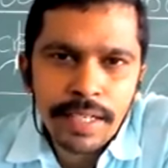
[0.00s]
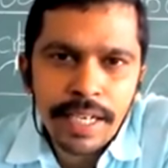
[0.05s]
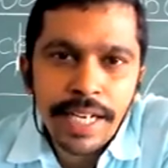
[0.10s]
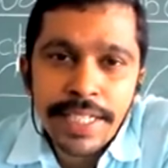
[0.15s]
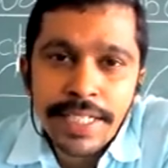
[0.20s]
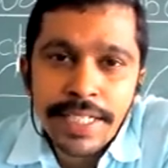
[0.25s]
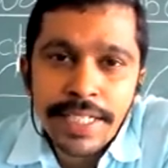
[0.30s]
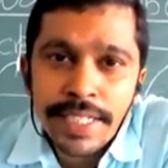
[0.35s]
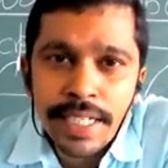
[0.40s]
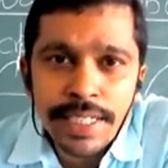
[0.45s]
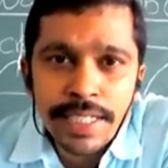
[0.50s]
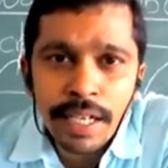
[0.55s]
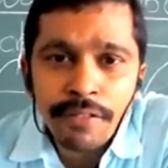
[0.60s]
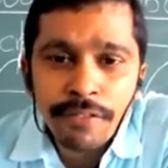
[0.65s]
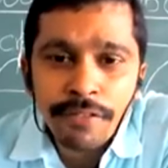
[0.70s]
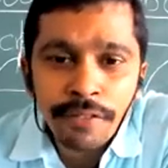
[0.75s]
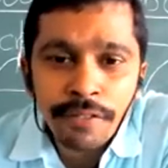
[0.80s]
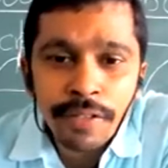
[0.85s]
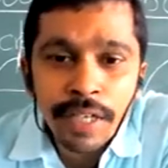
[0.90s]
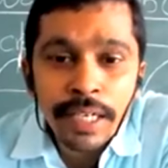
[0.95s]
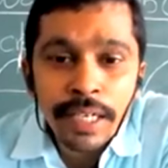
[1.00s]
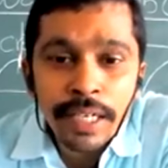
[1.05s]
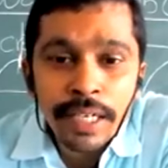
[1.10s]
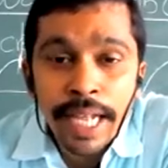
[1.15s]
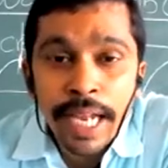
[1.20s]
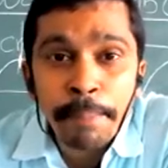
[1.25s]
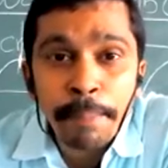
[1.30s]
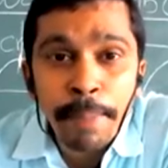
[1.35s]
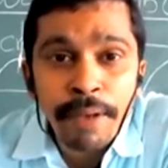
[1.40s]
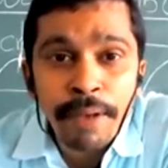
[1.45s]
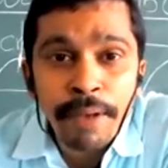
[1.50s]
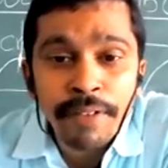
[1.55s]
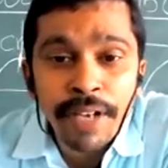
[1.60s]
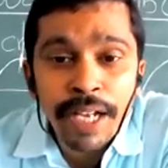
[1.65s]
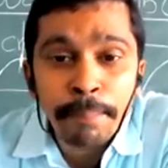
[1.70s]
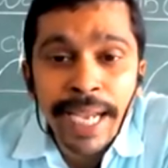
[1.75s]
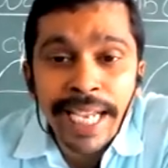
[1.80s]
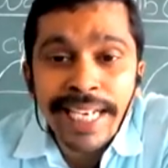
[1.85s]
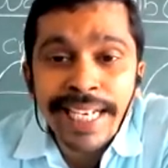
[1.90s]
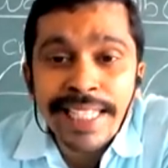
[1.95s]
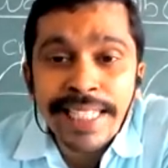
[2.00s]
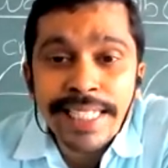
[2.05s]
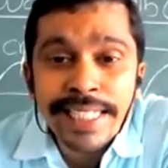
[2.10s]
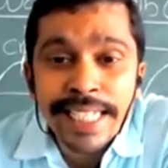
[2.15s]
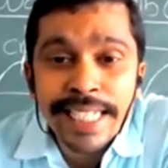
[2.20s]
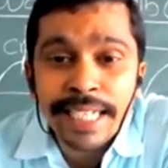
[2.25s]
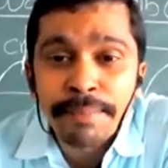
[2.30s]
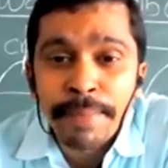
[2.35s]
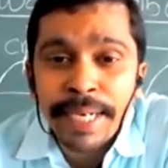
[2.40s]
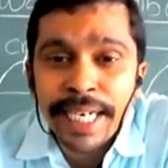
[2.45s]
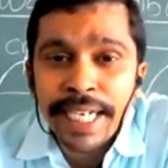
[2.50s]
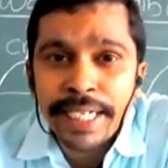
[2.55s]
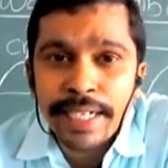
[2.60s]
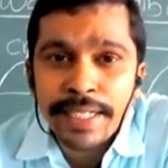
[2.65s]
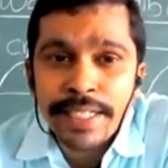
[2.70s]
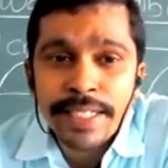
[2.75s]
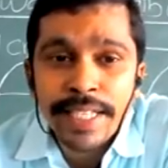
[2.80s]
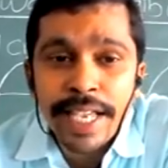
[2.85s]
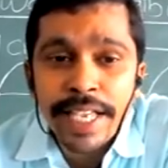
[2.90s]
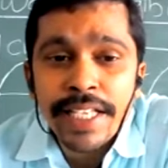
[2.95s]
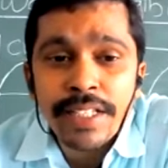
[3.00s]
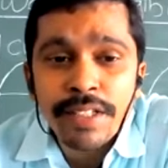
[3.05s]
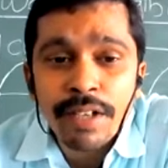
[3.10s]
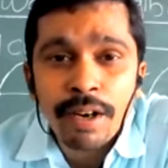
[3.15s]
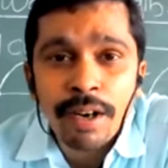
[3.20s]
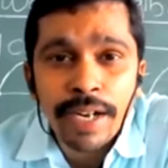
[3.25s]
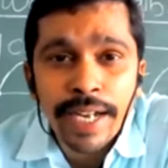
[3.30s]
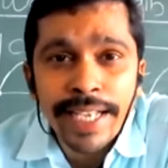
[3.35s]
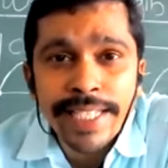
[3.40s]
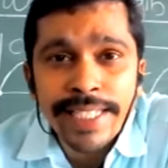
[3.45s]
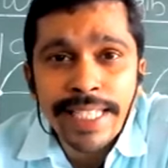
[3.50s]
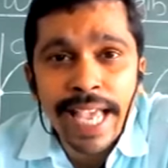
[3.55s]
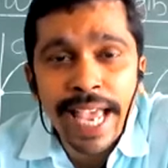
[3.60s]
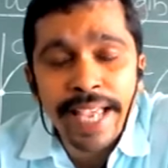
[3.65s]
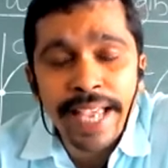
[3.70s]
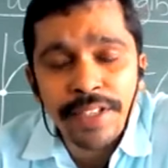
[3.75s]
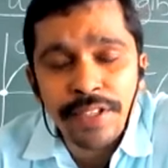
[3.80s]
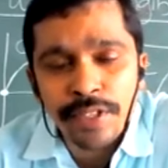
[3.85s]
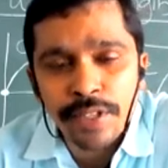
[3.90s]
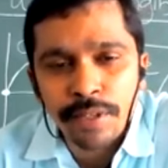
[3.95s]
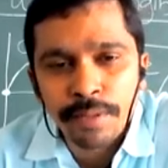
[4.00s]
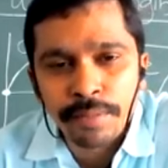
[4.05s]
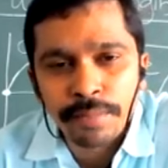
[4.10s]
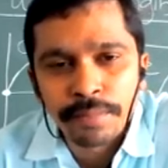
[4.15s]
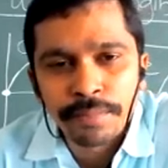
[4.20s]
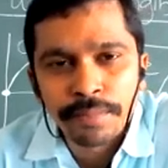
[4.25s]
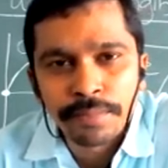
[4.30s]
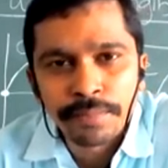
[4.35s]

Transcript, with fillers: A distance of 10 power minus 10 meters is called as angstrom.